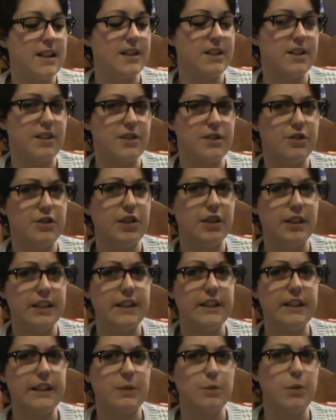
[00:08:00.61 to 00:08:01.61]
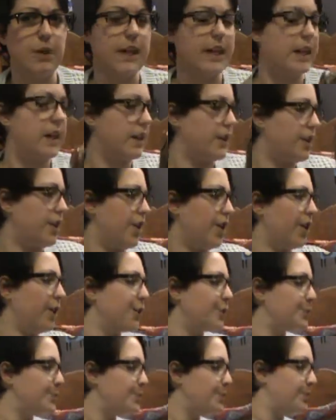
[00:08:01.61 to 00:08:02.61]
it's a chunky weight
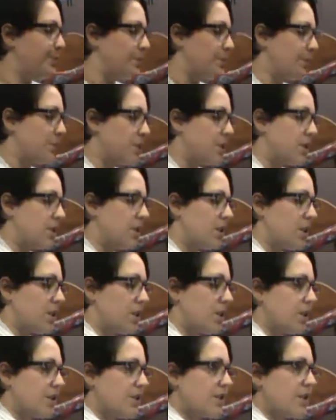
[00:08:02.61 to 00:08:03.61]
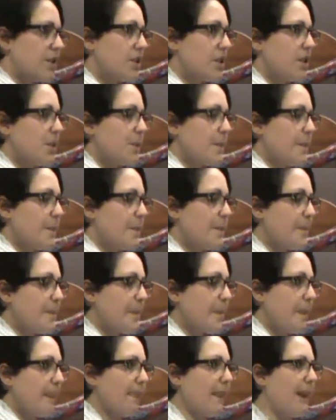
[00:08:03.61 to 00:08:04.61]
yarn. So,
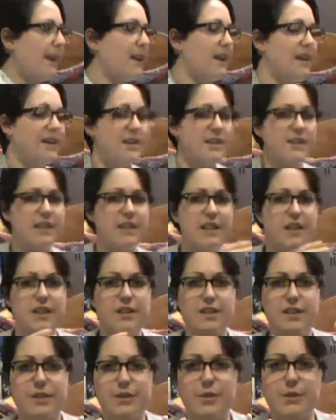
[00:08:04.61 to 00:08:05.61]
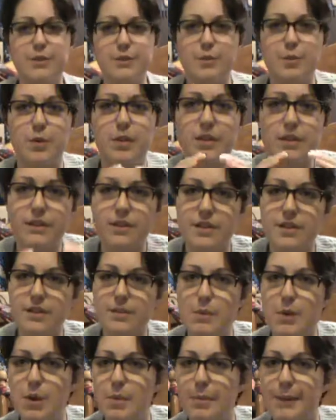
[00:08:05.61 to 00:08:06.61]
and I just needed to use one of the
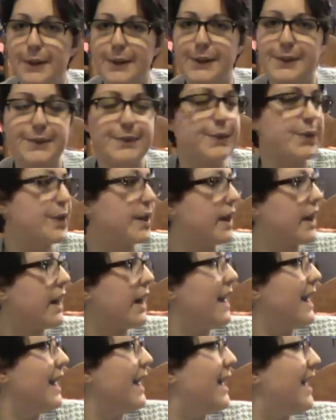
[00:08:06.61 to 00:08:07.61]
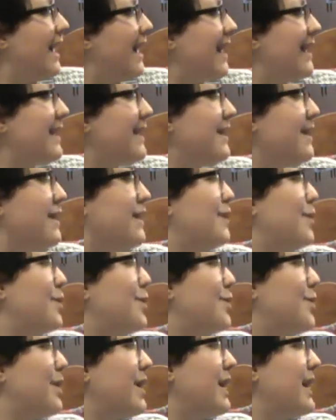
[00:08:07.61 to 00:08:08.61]
small balls for it. I didn't
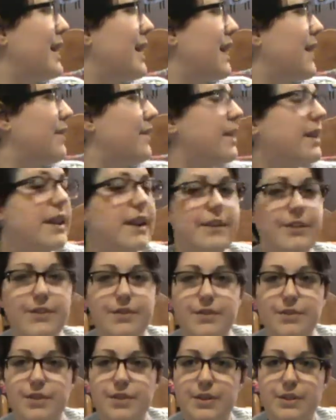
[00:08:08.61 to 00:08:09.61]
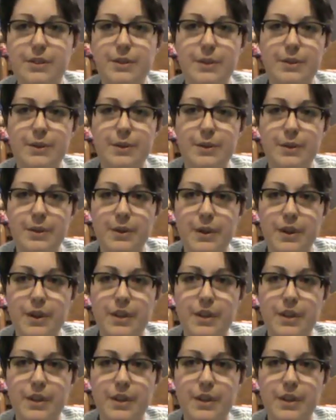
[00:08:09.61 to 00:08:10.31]
quite have enough to